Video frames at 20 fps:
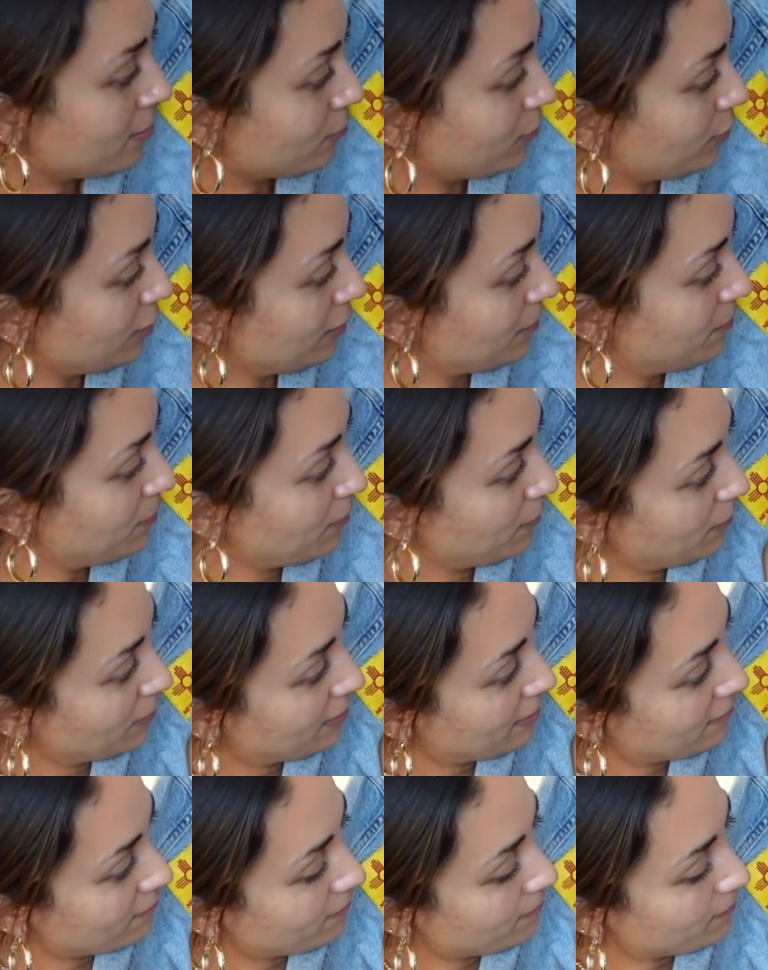Really
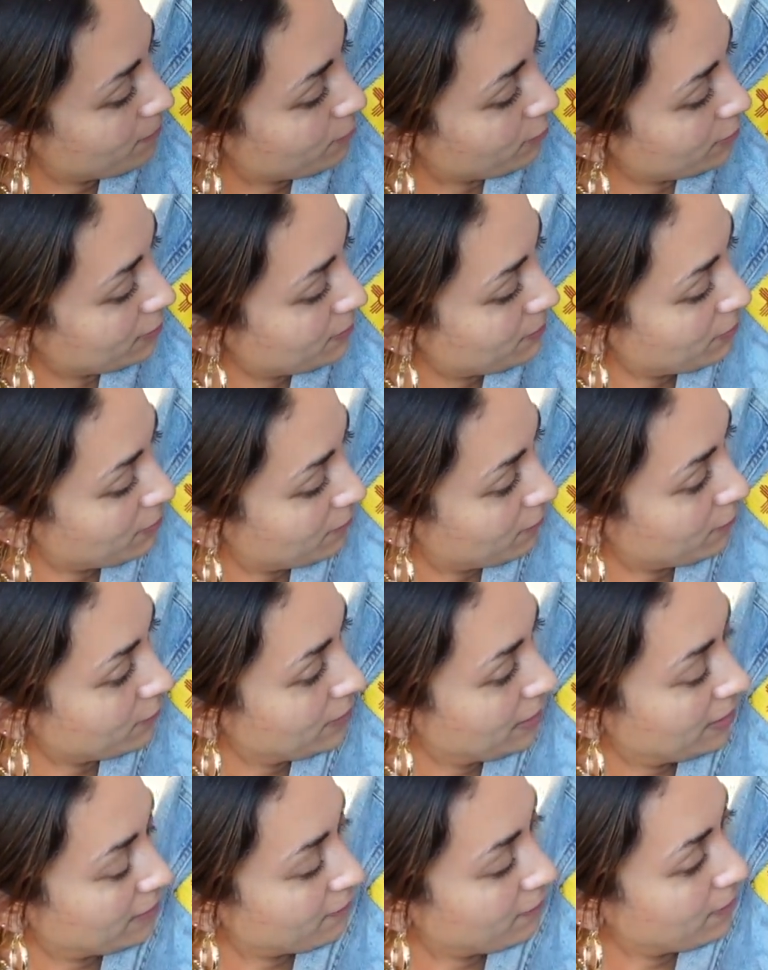beautiful
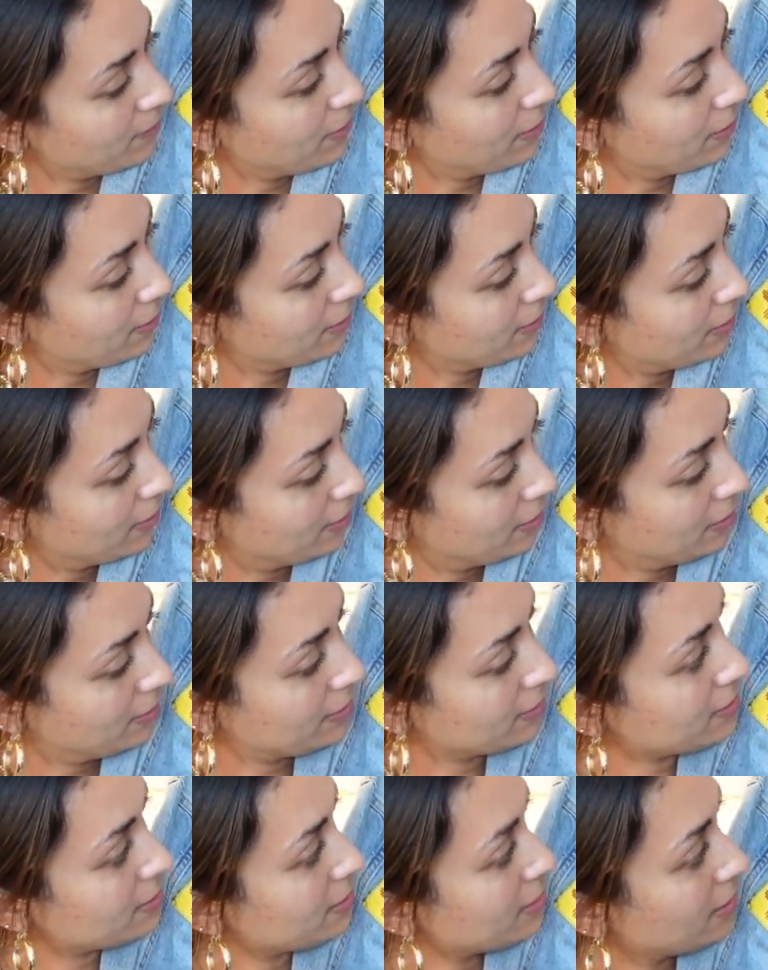Native American
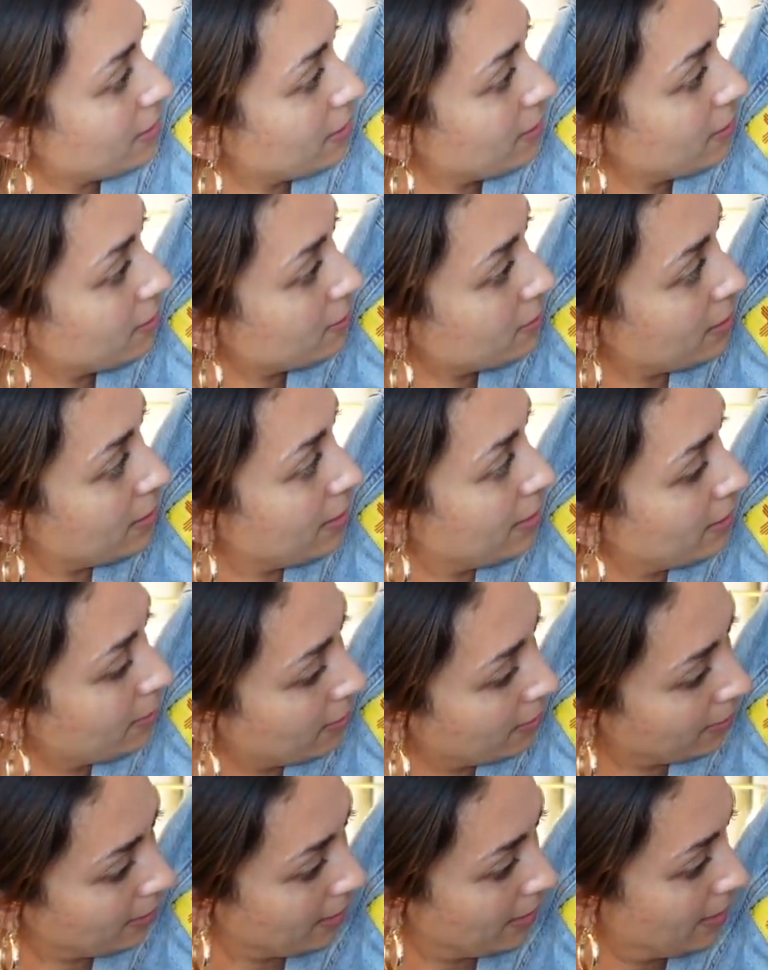Indian
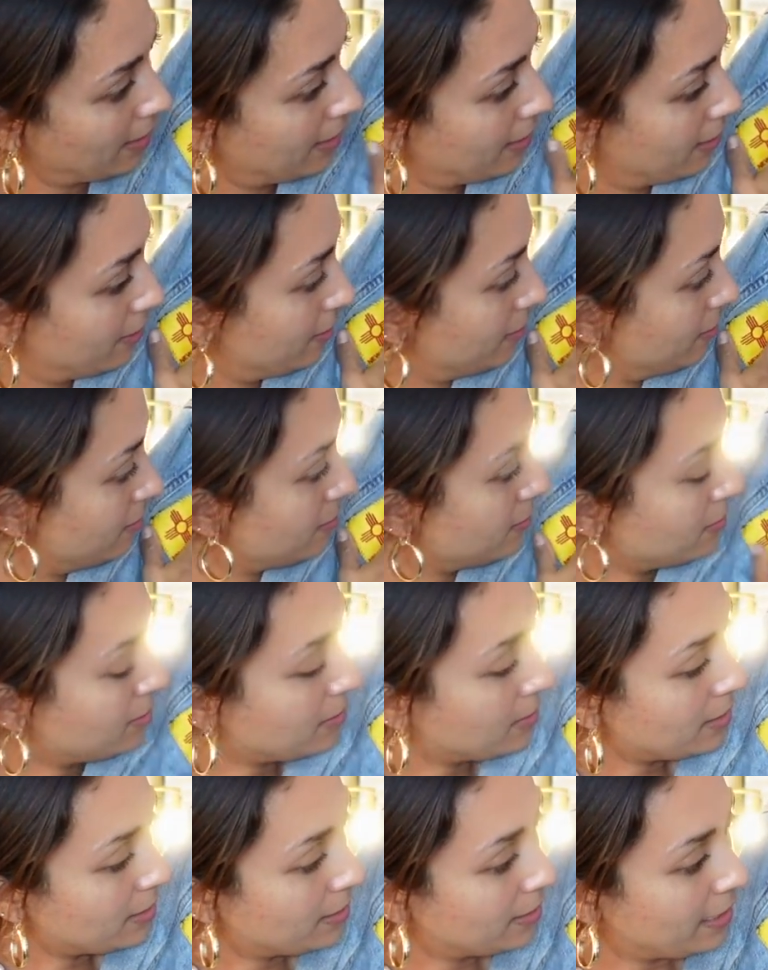and
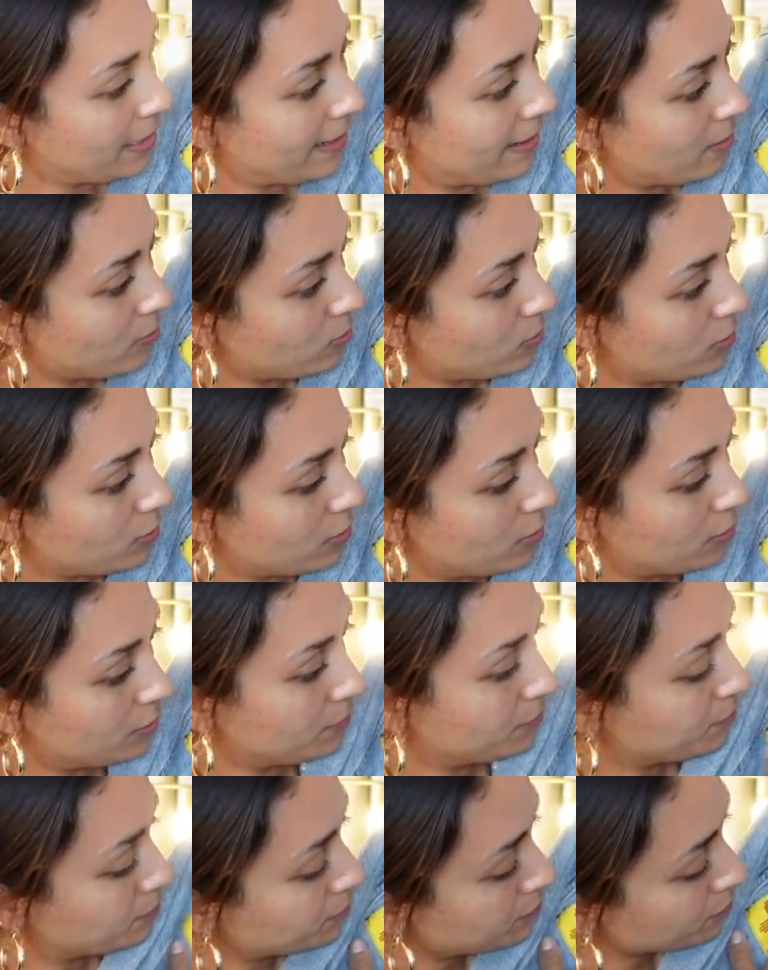an owl.